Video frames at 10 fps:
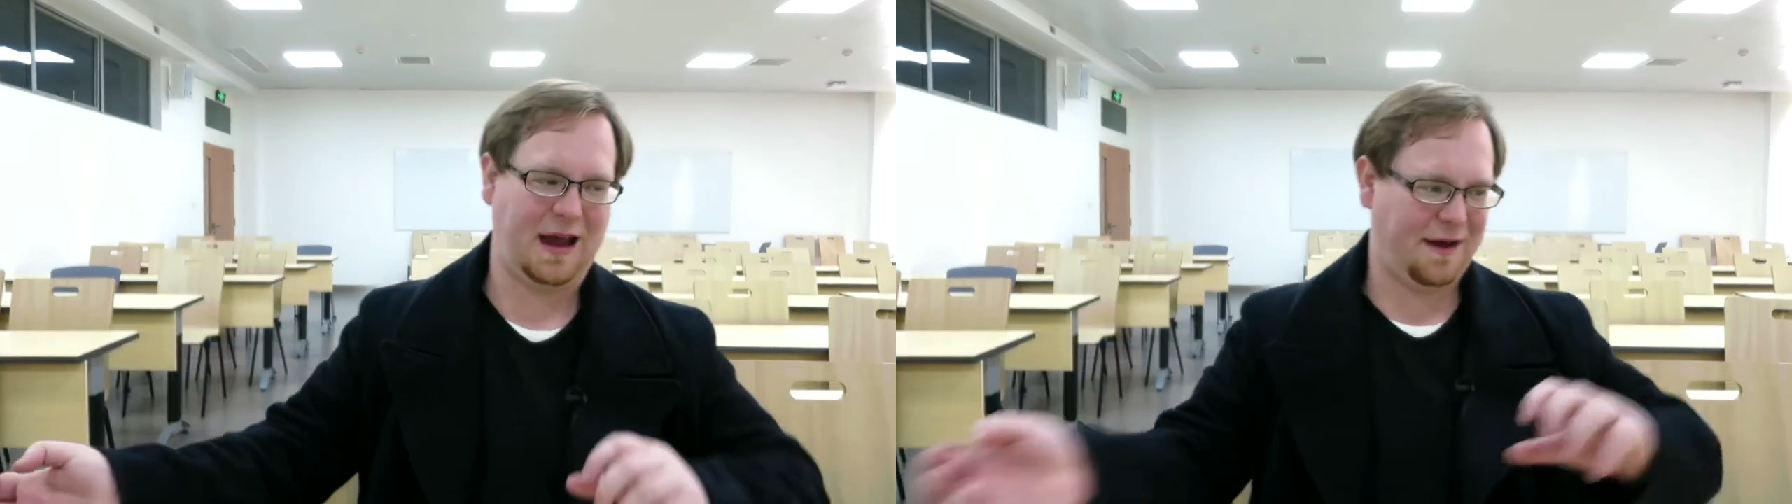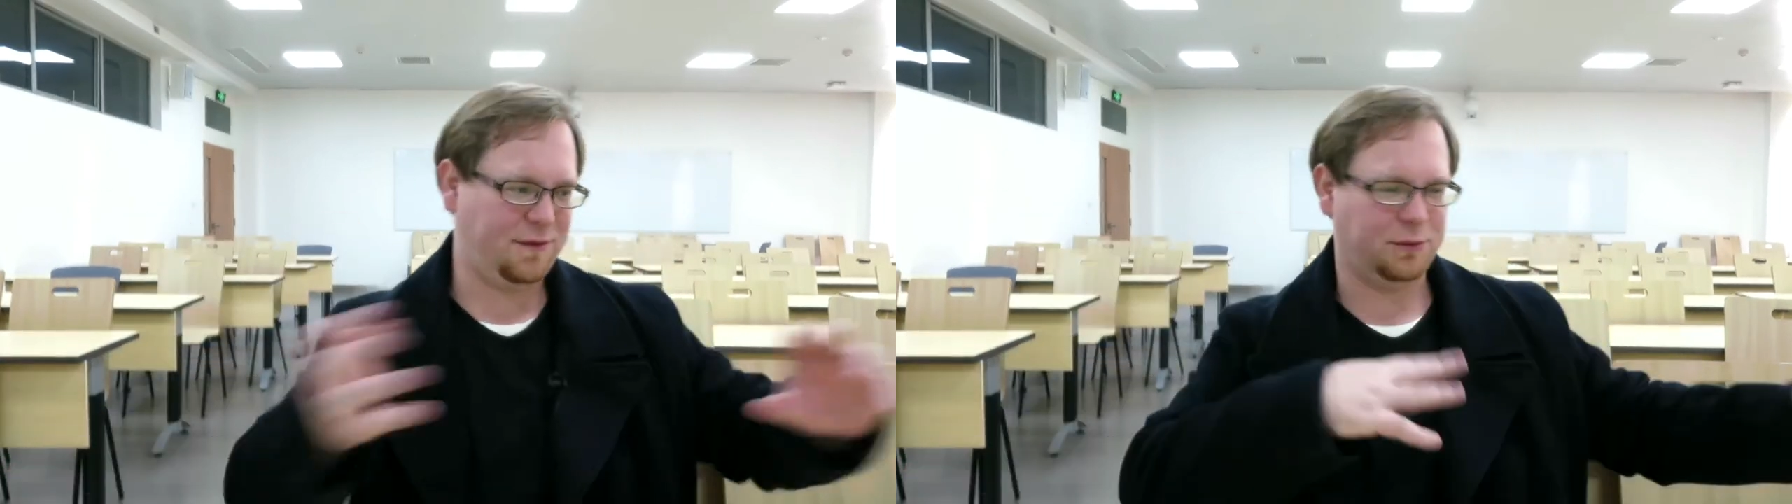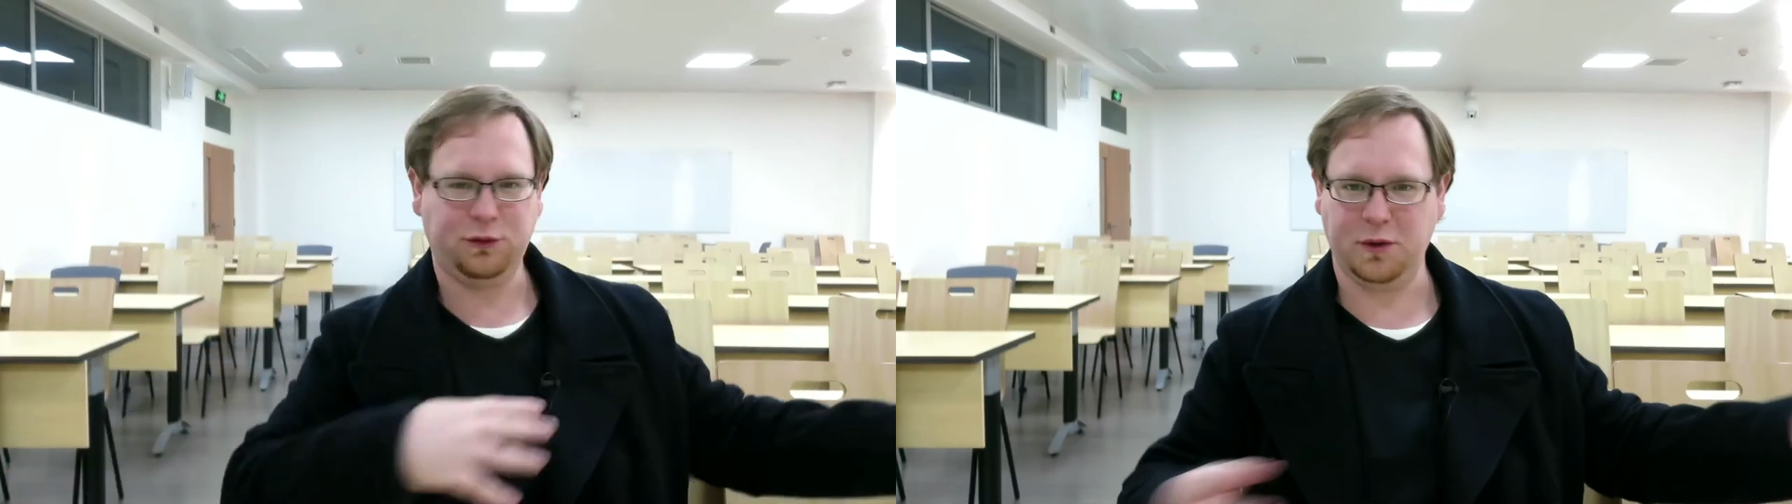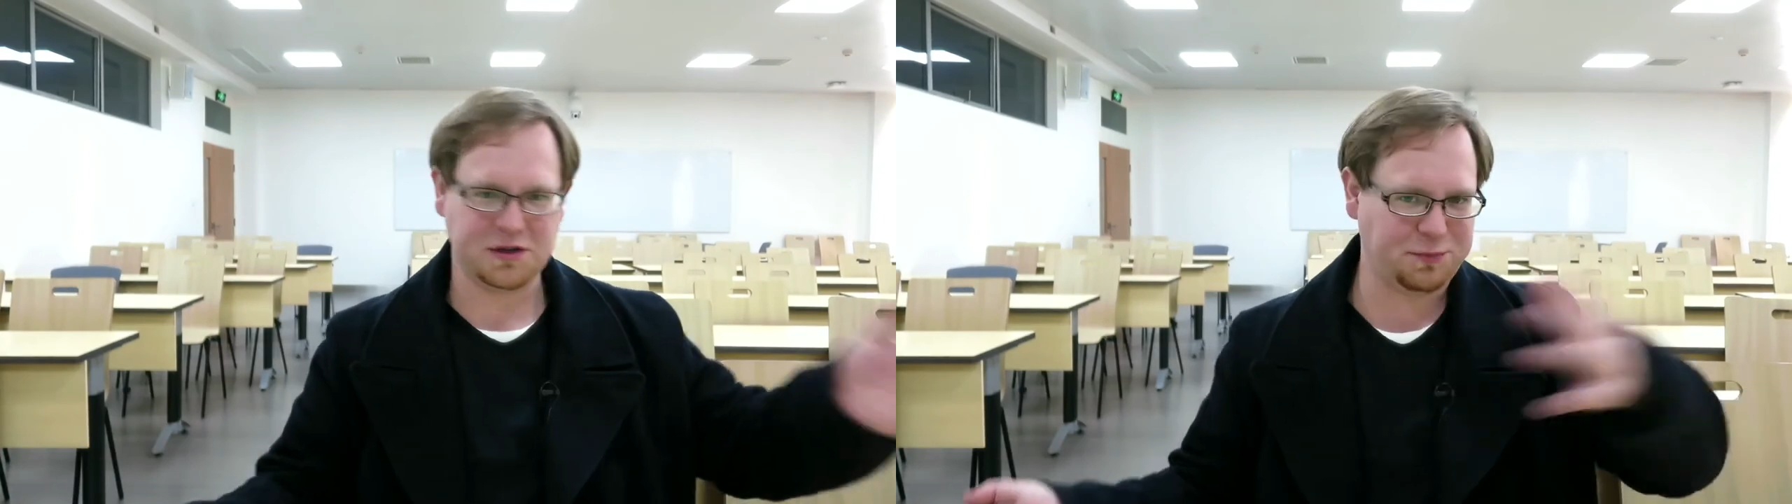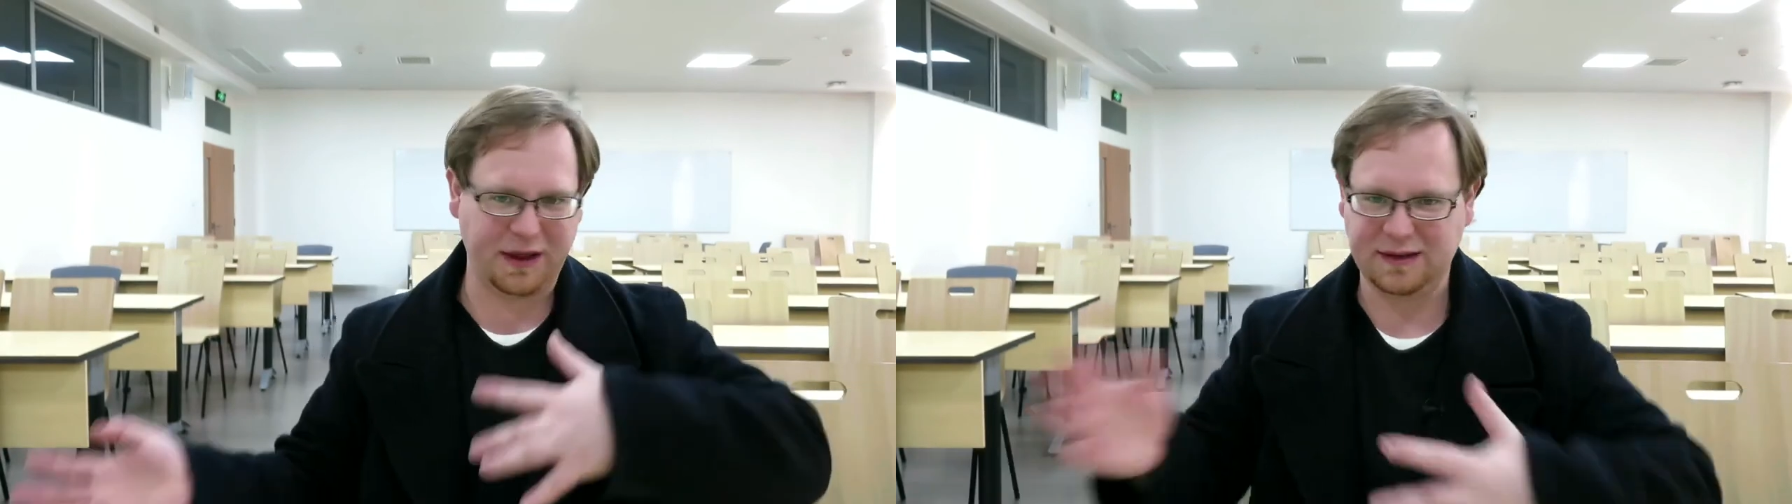have them
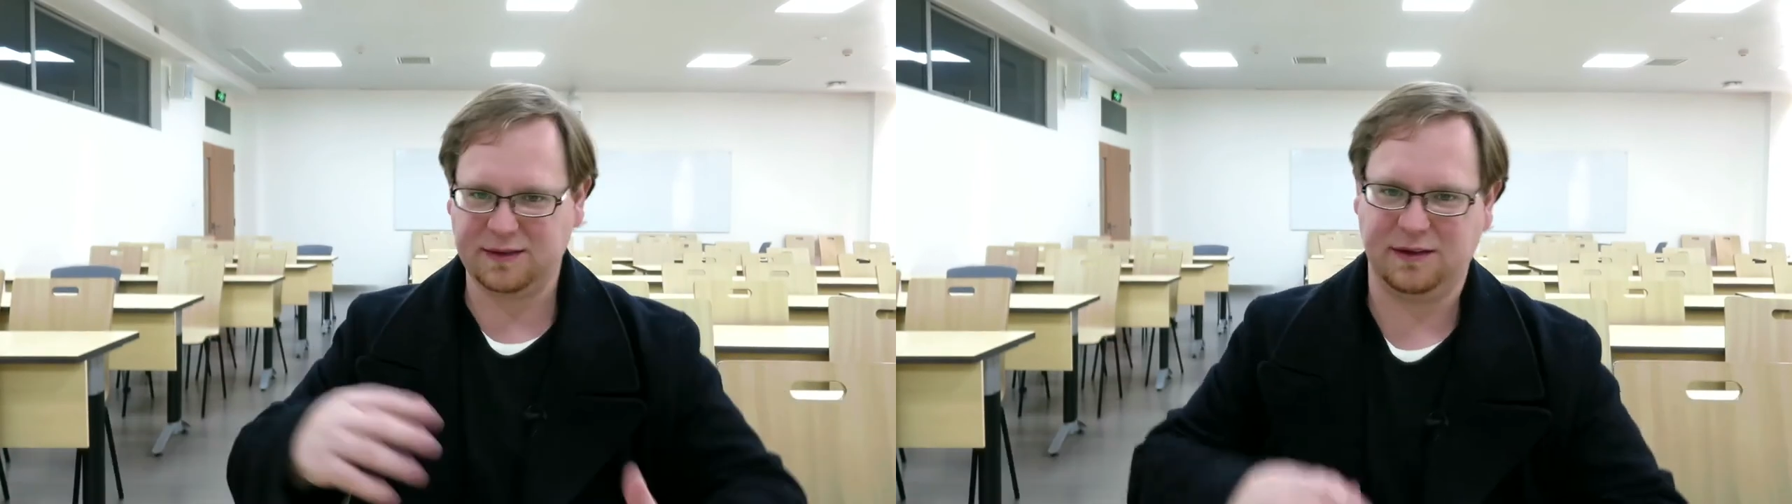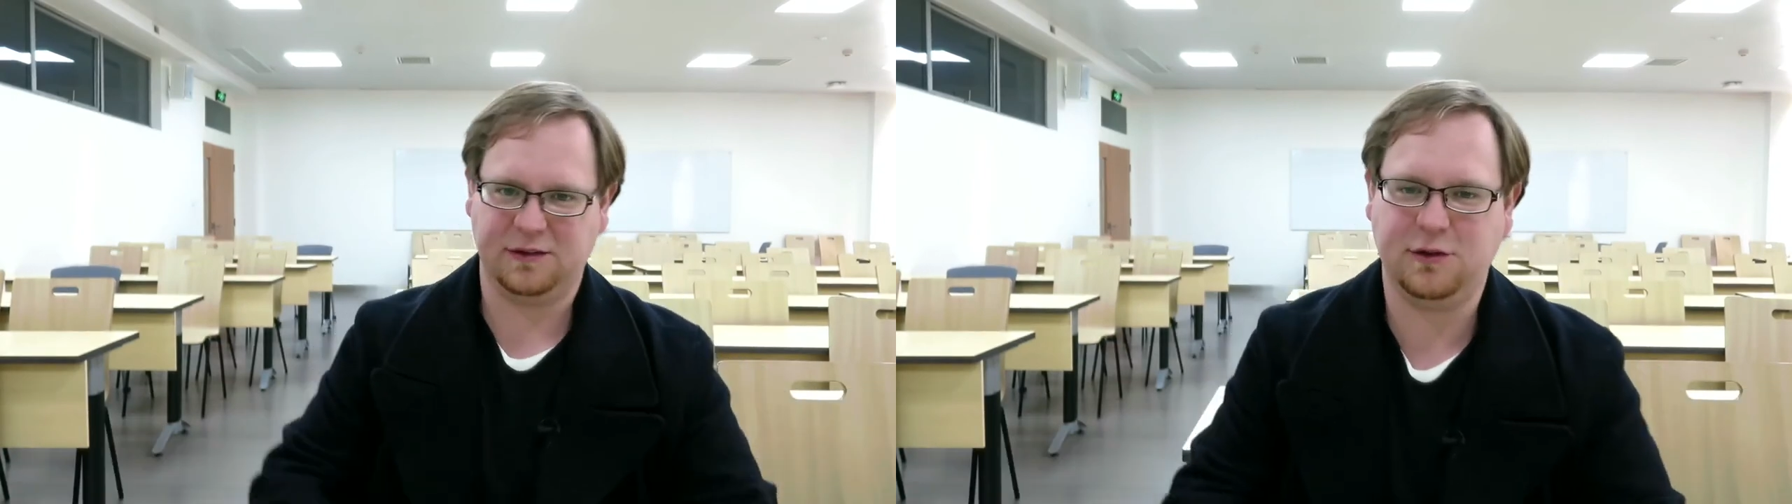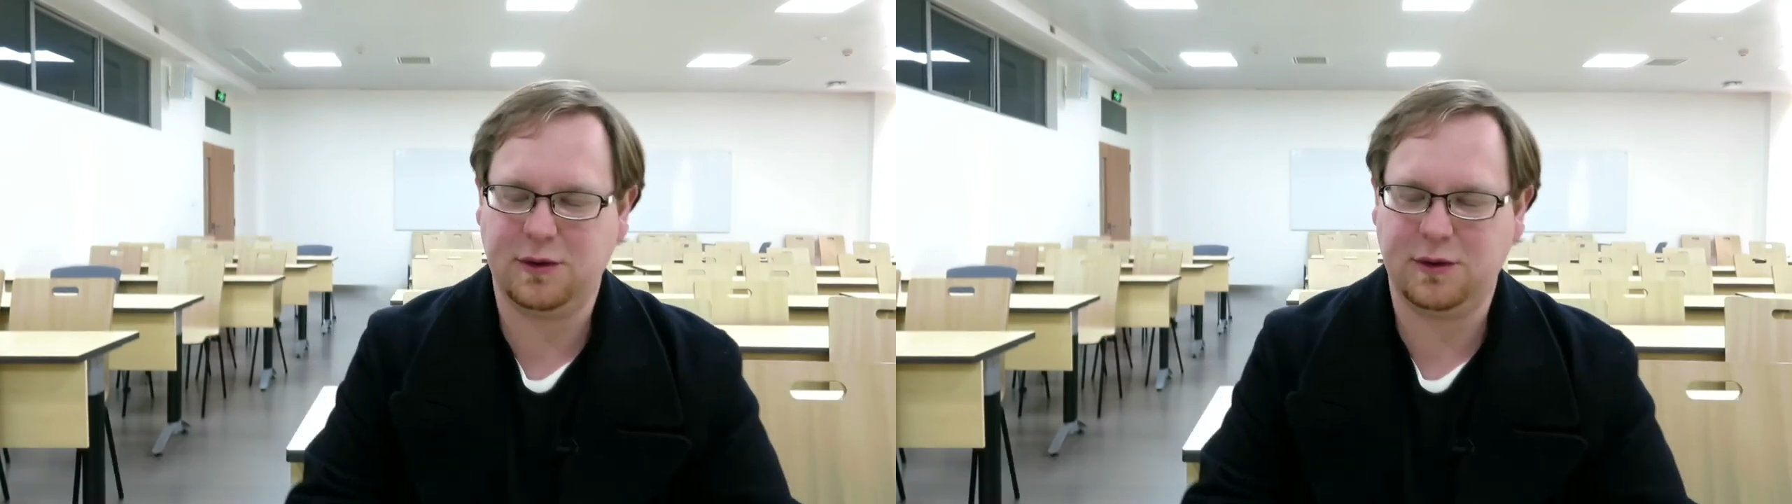switch places.